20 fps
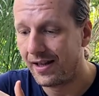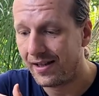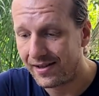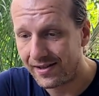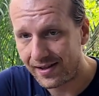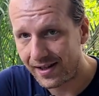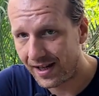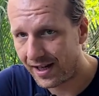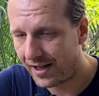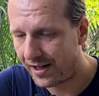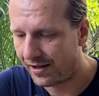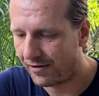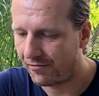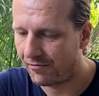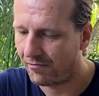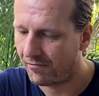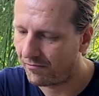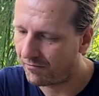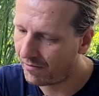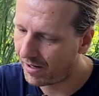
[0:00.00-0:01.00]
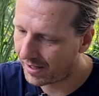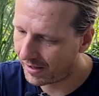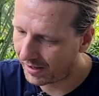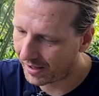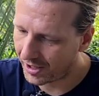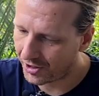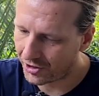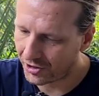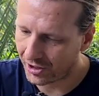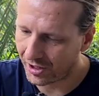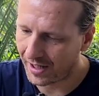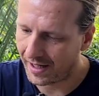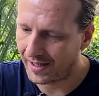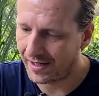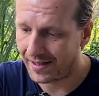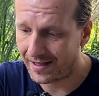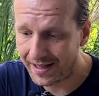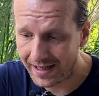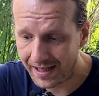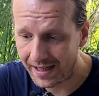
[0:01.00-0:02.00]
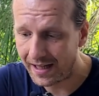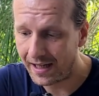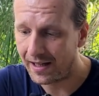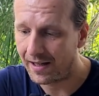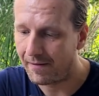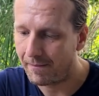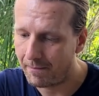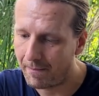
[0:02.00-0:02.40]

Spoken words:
C, regulation. And D,